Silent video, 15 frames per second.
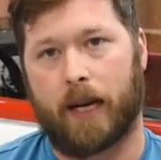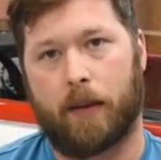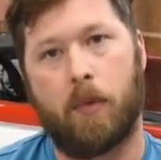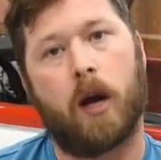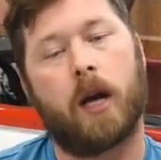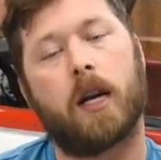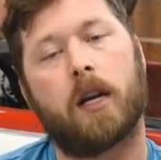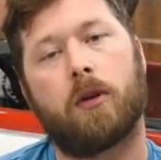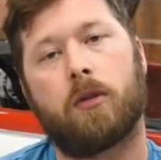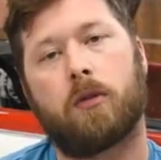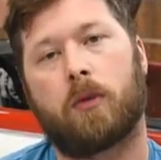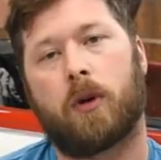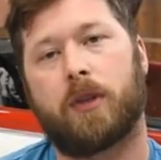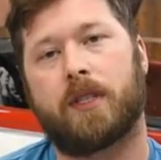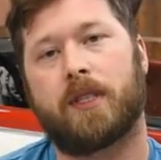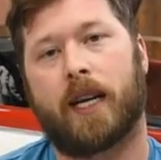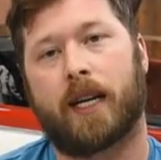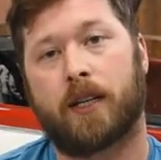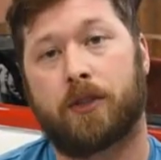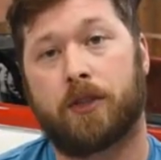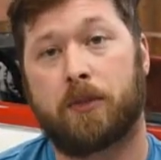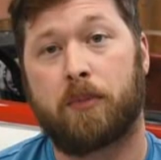I'm not going to go through all the
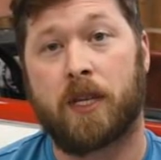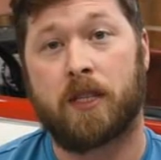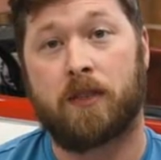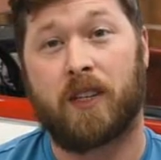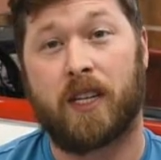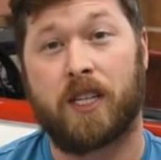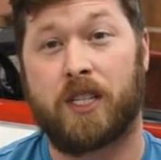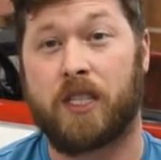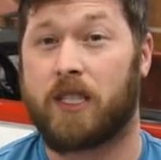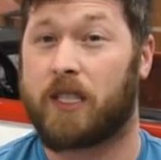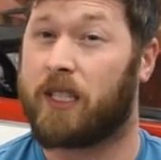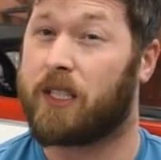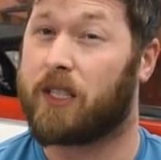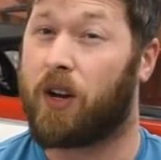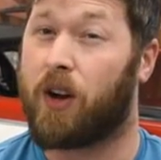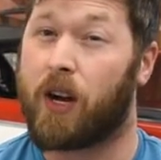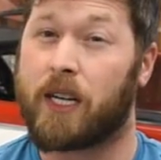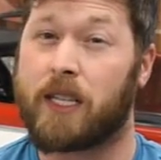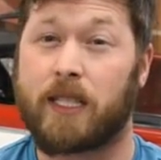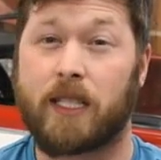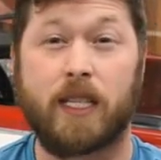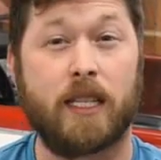technical specifications, because
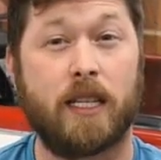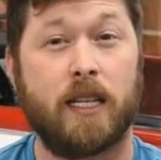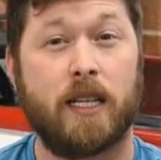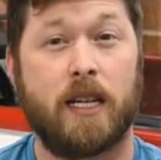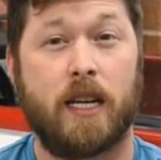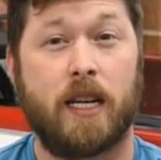honestly,